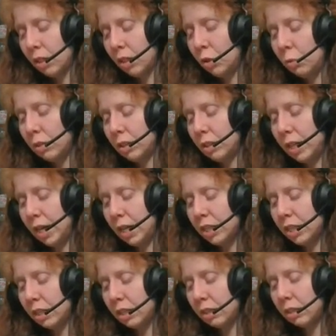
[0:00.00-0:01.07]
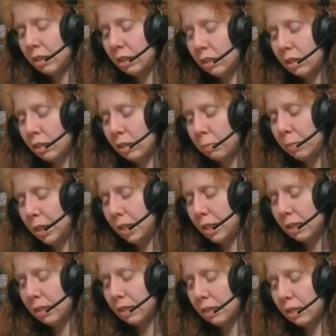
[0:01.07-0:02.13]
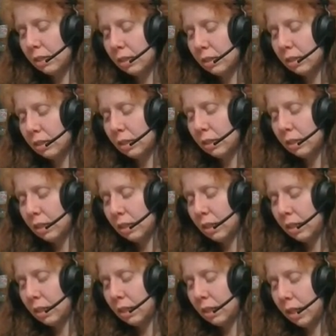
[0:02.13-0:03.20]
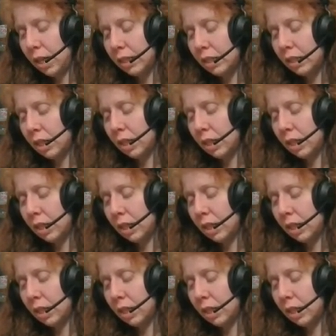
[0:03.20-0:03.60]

You will dash it to pieces and tear